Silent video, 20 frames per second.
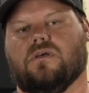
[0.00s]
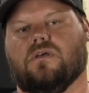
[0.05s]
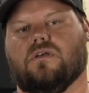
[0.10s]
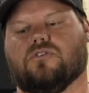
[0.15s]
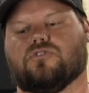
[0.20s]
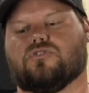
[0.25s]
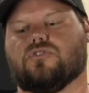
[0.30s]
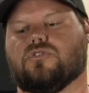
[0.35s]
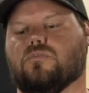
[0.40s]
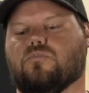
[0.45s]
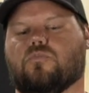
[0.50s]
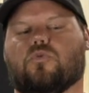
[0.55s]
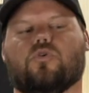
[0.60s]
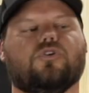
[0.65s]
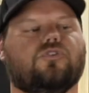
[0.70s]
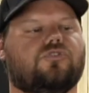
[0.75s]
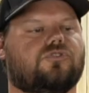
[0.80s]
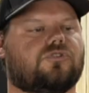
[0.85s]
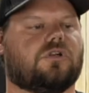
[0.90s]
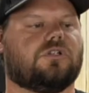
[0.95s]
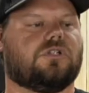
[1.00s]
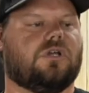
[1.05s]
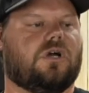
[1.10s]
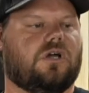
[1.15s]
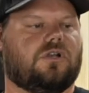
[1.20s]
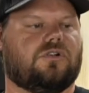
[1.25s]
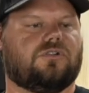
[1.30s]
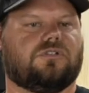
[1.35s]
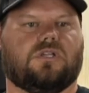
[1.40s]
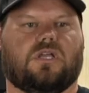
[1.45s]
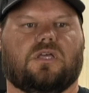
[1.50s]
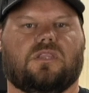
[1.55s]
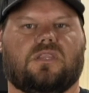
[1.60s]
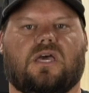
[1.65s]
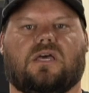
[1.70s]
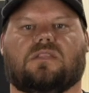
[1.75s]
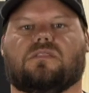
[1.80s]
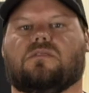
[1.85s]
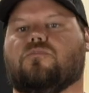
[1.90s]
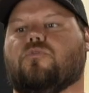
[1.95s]
So the more you start to understand
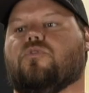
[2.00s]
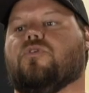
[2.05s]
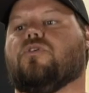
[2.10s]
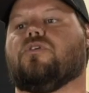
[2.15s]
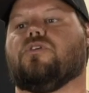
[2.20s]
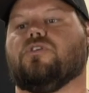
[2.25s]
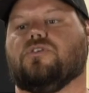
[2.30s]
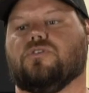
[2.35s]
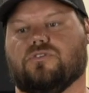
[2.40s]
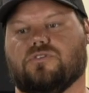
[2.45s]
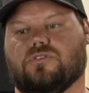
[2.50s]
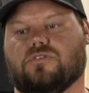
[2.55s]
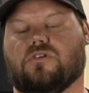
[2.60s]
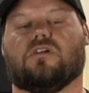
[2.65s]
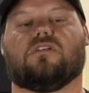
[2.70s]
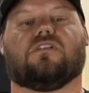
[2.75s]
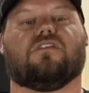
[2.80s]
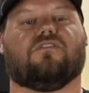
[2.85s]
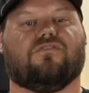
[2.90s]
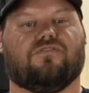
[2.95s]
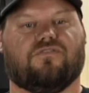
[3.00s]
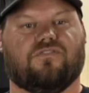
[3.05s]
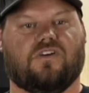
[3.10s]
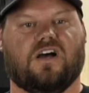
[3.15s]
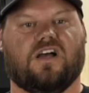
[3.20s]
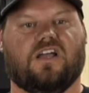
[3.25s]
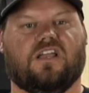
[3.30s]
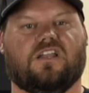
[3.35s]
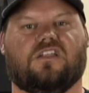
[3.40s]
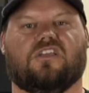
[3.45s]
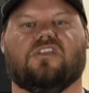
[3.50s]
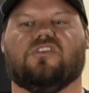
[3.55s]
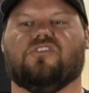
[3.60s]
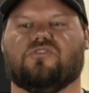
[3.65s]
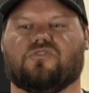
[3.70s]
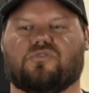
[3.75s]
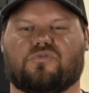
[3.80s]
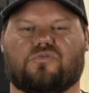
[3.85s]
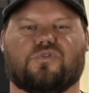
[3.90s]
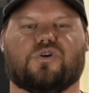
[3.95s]
that, the more you'll start to find
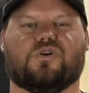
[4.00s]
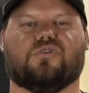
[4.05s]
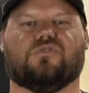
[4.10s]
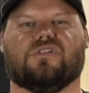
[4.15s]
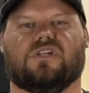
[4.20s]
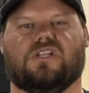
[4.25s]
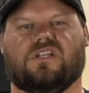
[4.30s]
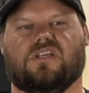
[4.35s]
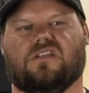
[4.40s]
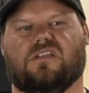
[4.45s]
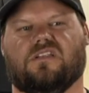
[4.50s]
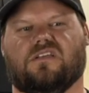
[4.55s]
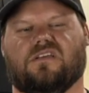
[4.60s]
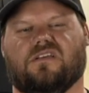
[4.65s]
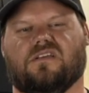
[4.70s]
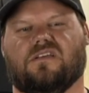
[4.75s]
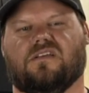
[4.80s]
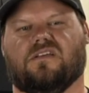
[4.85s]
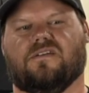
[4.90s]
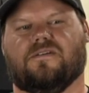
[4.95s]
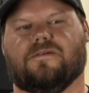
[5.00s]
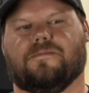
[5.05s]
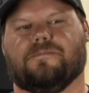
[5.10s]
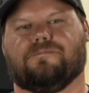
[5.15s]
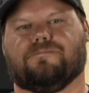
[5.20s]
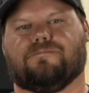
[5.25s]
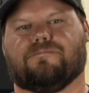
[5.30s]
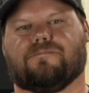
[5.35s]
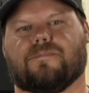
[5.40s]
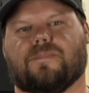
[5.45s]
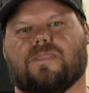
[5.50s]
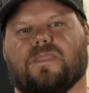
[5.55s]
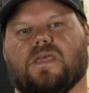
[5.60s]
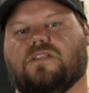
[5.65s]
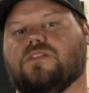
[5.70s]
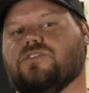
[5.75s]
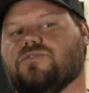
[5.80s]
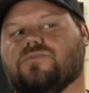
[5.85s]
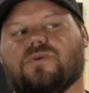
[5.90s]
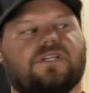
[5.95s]
your role in it.
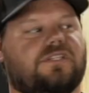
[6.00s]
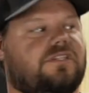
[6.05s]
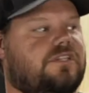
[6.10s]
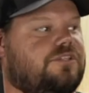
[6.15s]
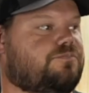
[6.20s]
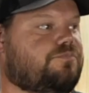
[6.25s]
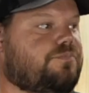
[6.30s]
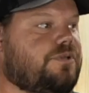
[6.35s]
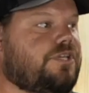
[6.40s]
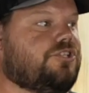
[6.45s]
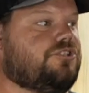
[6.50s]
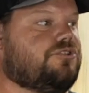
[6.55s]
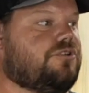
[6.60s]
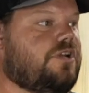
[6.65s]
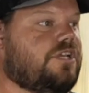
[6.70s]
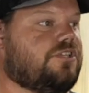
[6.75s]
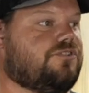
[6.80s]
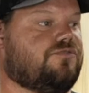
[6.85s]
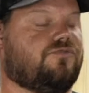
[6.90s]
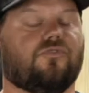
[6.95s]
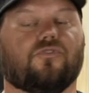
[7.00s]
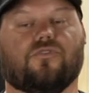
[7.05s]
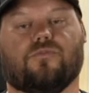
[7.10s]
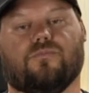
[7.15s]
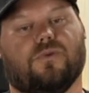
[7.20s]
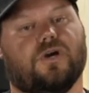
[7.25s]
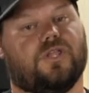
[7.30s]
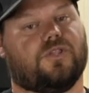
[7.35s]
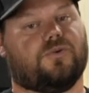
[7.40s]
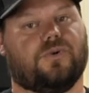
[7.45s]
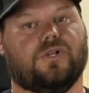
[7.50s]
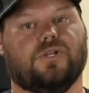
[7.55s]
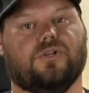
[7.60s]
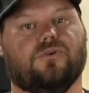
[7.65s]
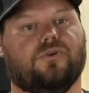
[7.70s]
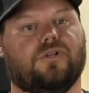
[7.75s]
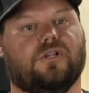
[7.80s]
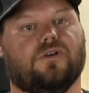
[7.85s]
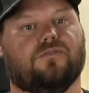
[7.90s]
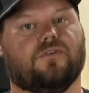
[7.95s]
This is why it says, be transformed by the
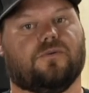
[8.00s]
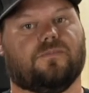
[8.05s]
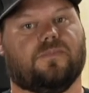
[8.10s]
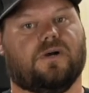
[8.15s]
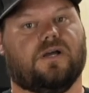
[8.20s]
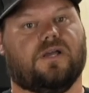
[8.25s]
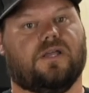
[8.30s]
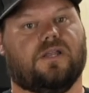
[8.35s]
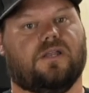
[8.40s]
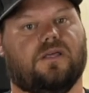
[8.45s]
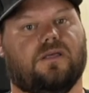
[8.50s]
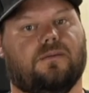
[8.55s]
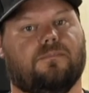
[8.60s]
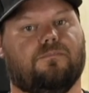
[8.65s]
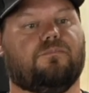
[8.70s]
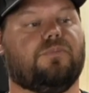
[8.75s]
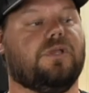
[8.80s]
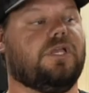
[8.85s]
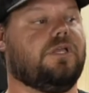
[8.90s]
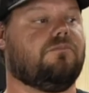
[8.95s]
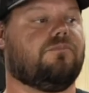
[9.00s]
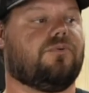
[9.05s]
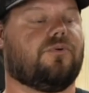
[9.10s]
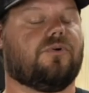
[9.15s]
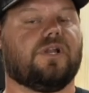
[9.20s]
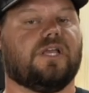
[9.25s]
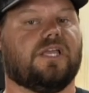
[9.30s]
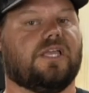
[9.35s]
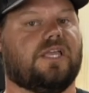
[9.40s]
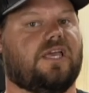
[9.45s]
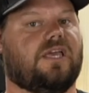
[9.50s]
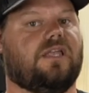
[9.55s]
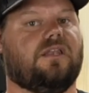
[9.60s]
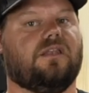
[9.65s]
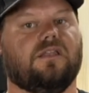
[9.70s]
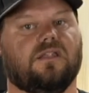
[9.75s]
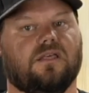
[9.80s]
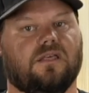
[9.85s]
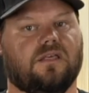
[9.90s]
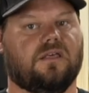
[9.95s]
renewing of your mind. Being born
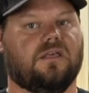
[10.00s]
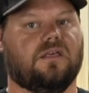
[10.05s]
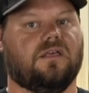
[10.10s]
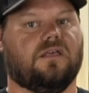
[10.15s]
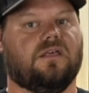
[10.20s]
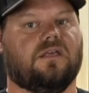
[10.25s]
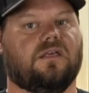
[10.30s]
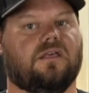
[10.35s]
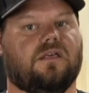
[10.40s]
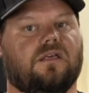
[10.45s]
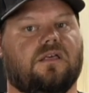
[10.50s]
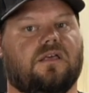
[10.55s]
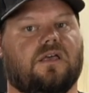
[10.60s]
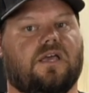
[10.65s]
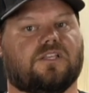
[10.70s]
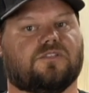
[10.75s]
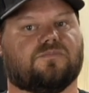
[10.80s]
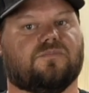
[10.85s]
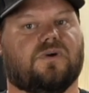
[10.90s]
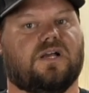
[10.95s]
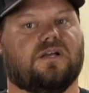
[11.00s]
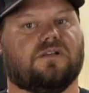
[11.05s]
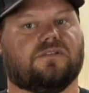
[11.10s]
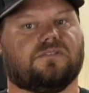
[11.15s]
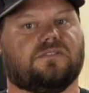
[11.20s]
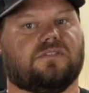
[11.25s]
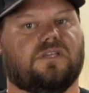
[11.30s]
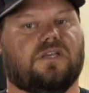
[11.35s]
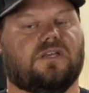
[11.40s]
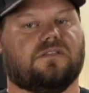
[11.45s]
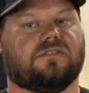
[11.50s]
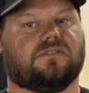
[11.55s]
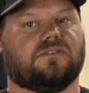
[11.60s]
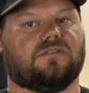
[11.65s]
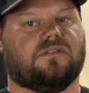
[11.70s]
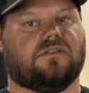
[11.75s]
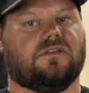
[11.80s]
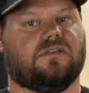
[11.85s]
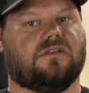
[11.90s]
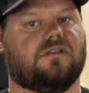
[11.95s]
again, as Miles says,
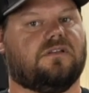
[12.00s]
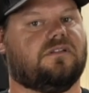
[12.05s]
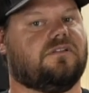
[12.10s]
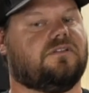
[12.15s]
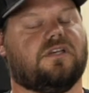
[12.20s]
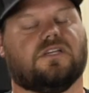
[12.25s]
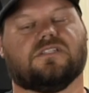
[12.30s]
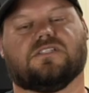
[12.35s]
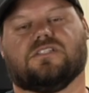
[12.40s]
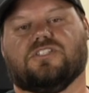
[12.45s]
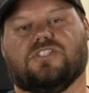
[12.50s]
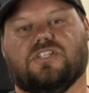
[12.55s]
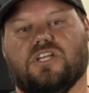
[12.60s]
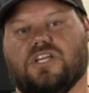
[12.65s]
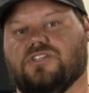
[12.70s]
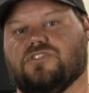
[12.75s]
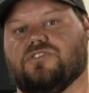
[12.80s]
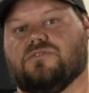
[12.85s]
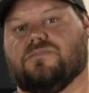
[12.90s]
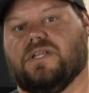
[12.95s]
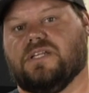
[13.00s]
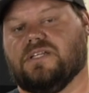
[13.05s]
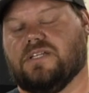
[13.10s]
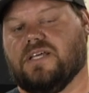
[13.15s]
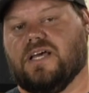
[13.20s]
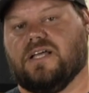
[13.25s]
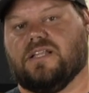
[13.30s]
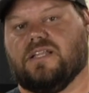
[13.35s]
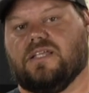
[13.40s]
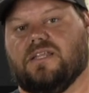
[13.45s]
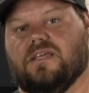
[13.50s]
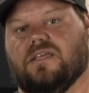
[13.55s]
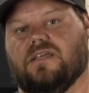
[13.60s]
doesn't change your mentality.